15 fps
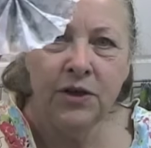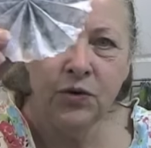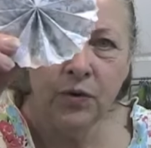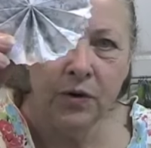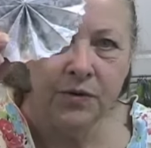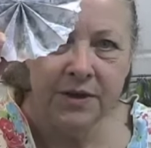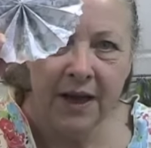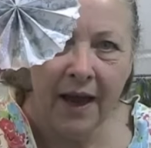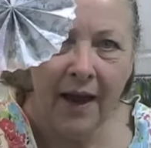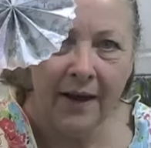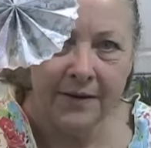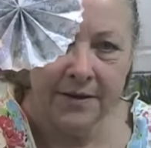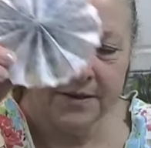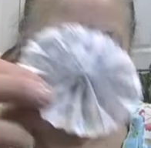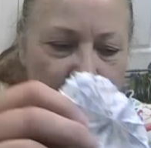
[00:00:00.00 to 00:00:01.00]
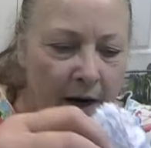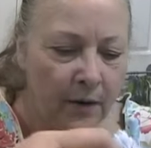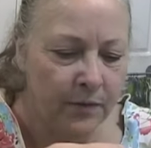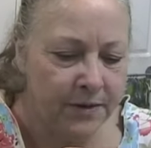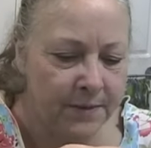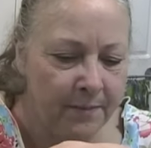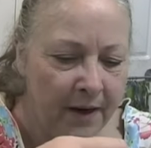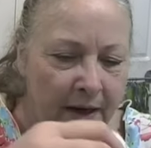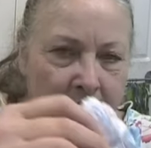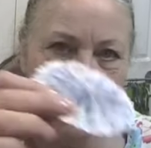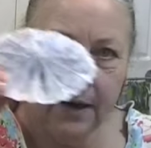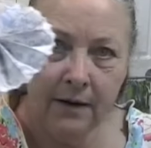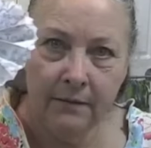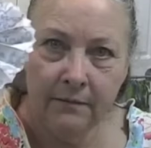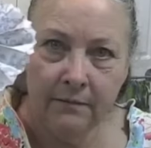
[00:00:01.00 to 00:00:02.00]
rosettes that I was making,